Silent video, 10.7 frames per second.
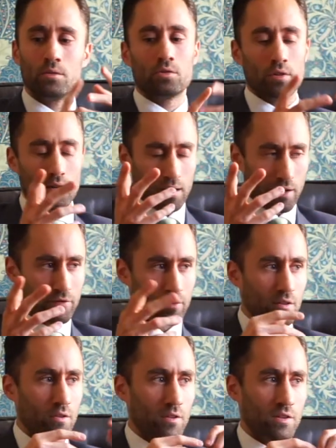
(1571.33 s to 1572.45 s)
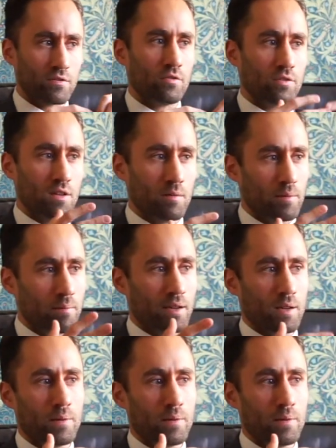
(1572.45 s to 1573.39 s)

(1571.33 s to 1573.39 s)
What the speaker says: Trinidad Fundadora is, of course, a little bit bigger,